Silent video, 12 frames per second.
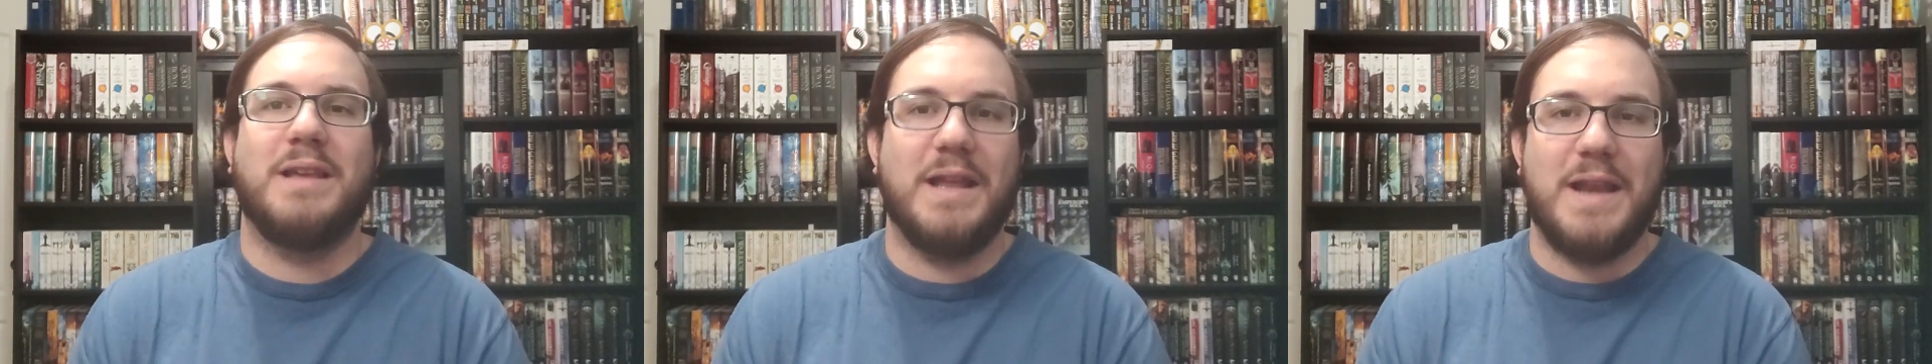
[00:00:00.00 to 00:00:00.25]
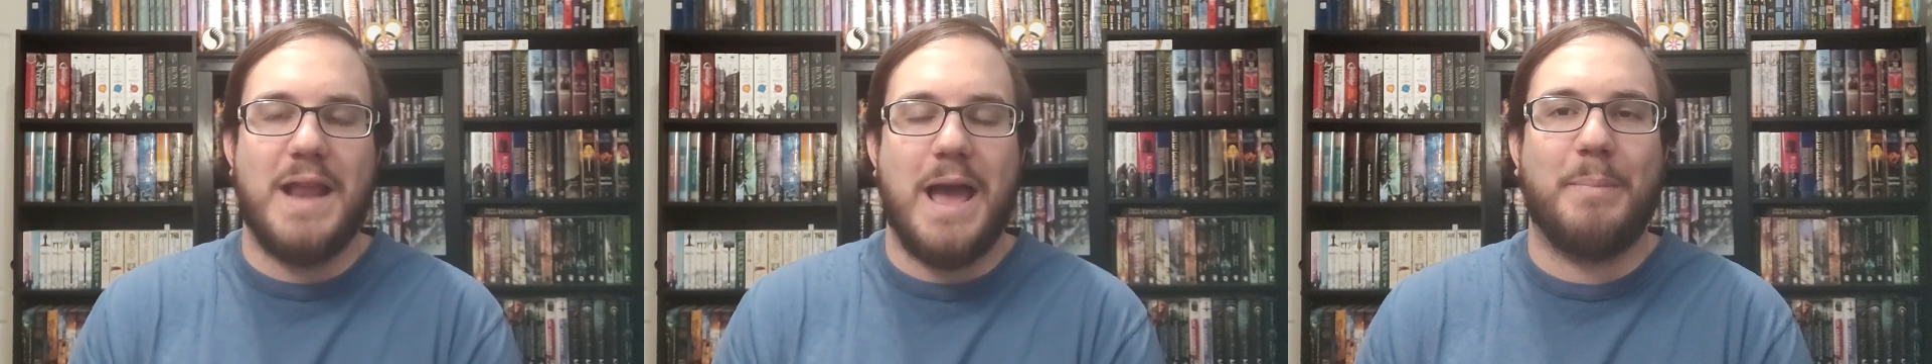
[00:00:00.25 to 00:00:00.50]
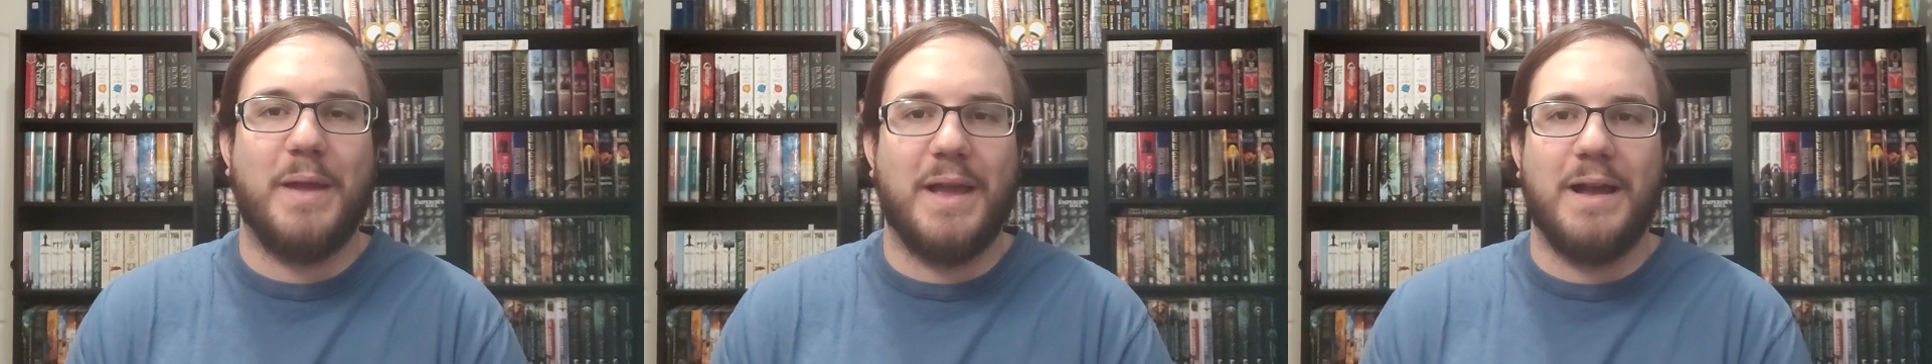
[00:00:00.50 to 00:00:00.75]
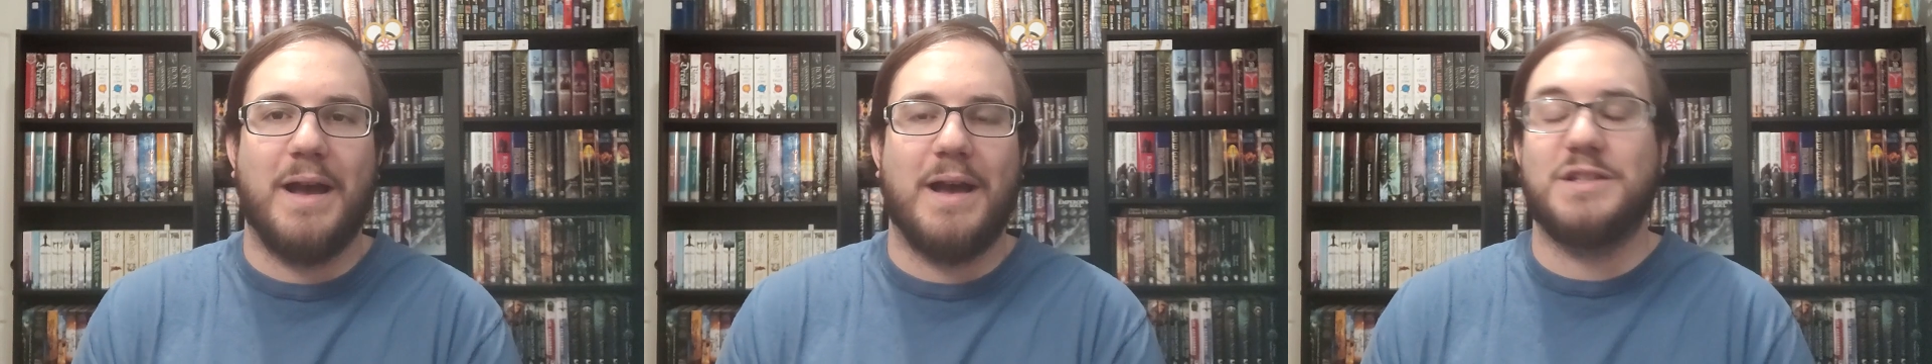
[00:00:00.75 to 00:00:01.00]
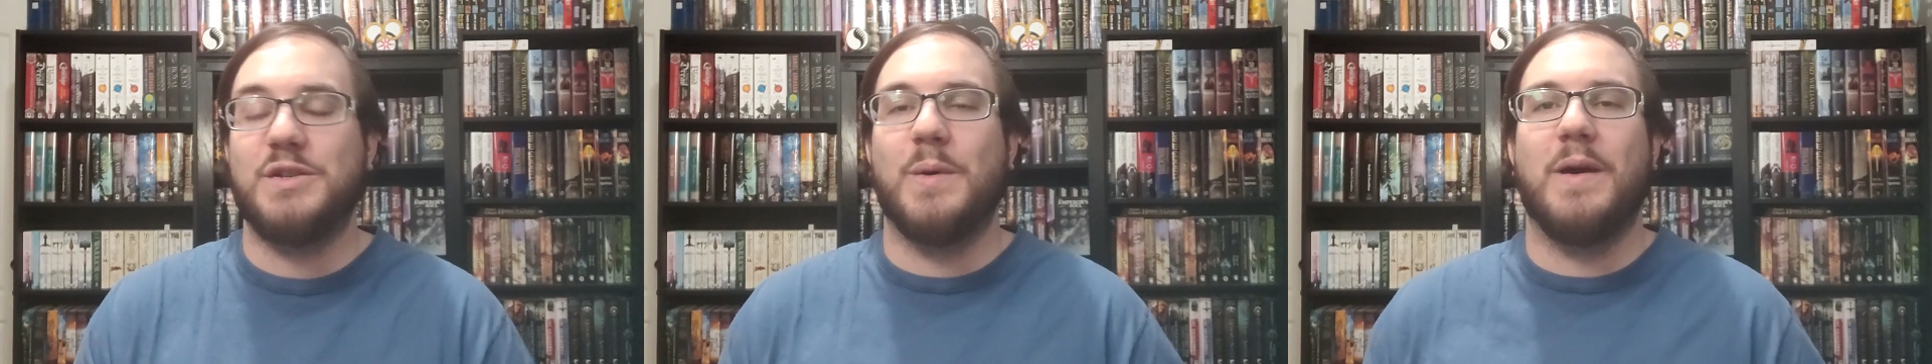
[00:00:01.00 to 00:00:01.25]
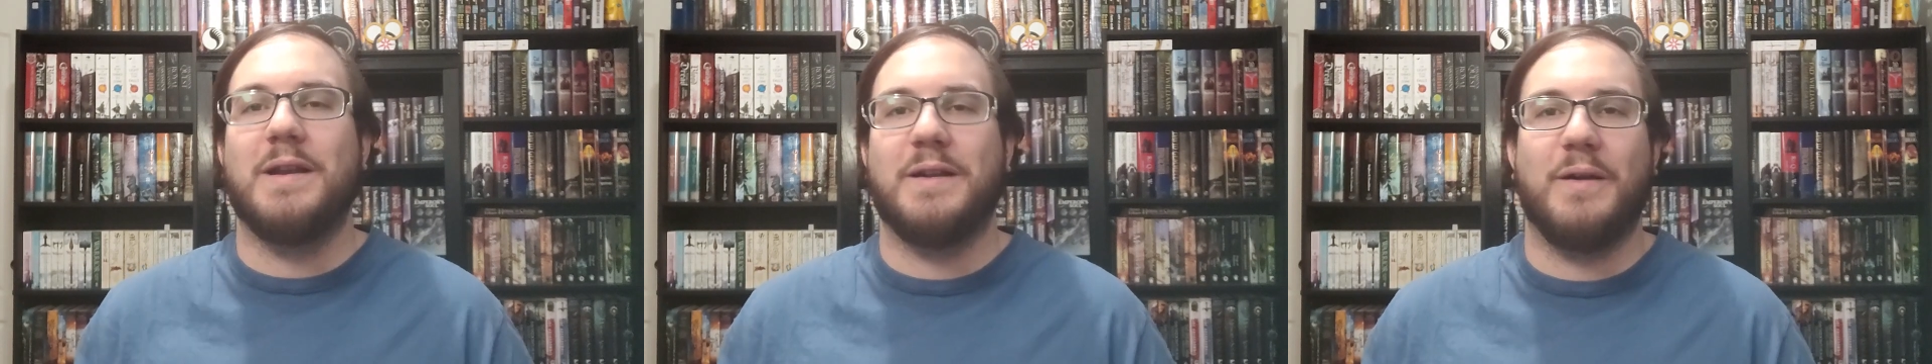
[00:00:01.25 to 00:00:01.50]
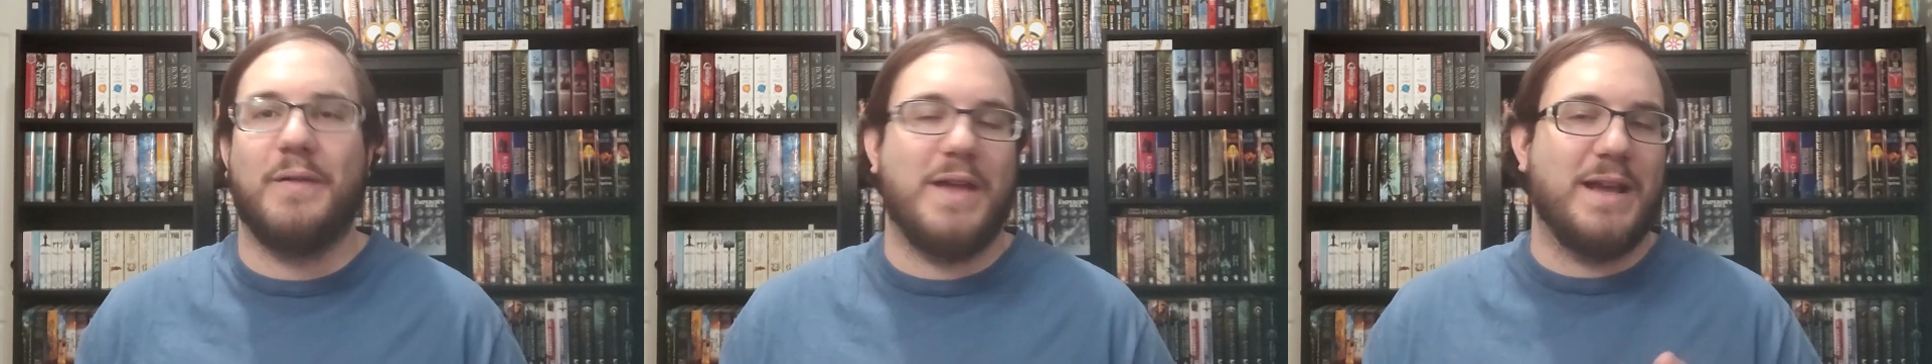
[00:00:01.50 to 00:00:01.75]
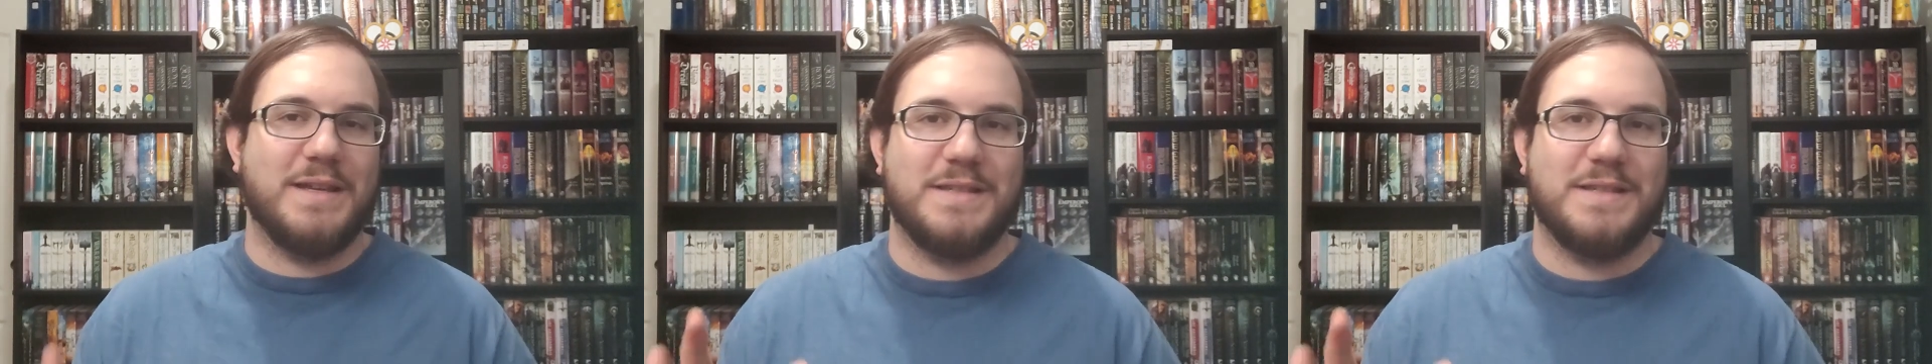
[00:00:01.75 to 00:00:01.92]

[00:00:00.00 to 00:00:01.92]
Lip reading: kidnapping Tuon and all that,